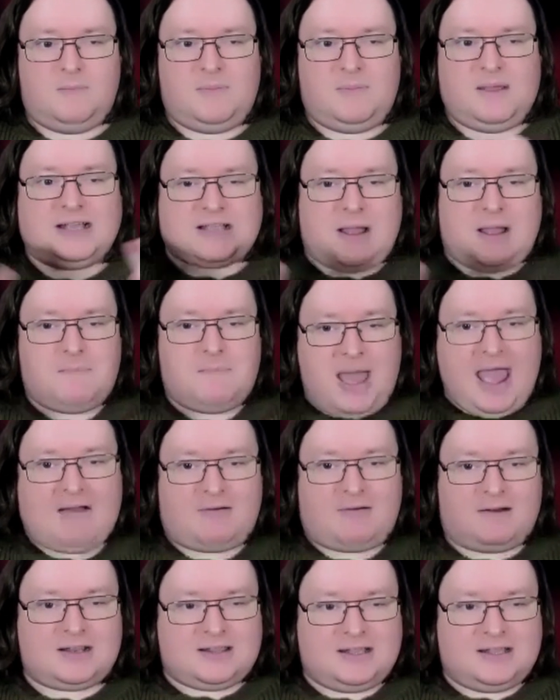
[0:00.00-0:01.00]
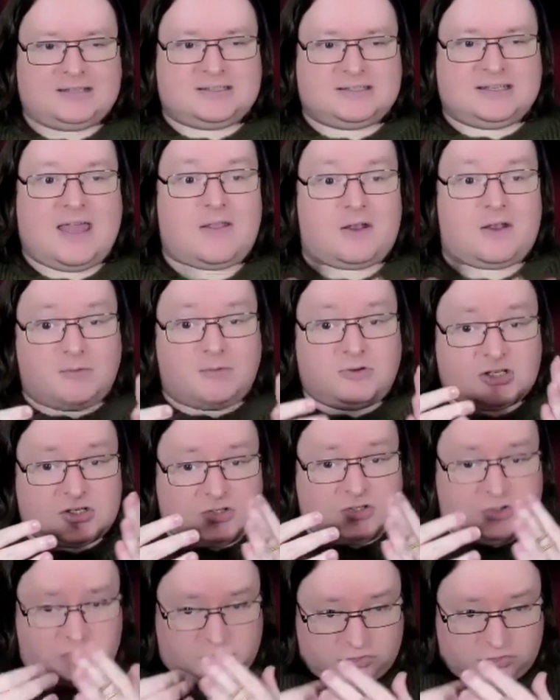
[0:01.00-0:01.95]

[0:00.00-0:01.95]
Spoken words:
Because I'm pairing things together and I'm just